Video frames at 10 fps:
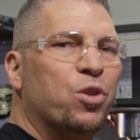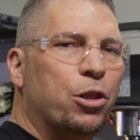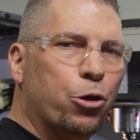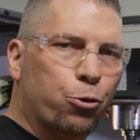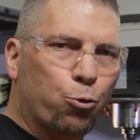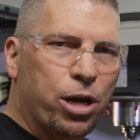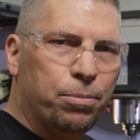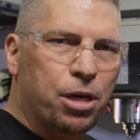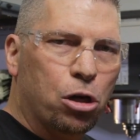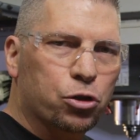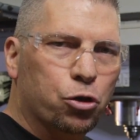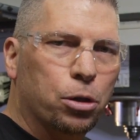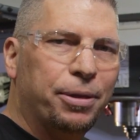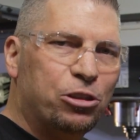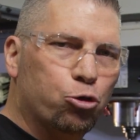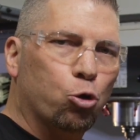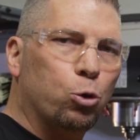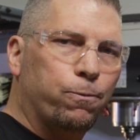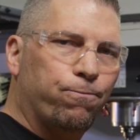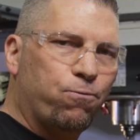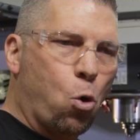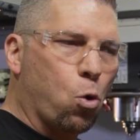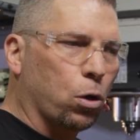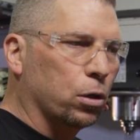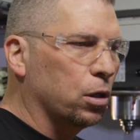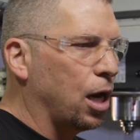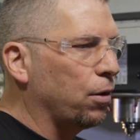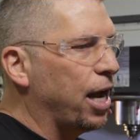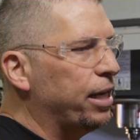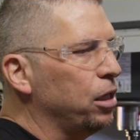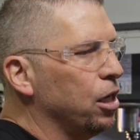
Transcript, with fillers: then the thread mill is gonna be tool four, all right?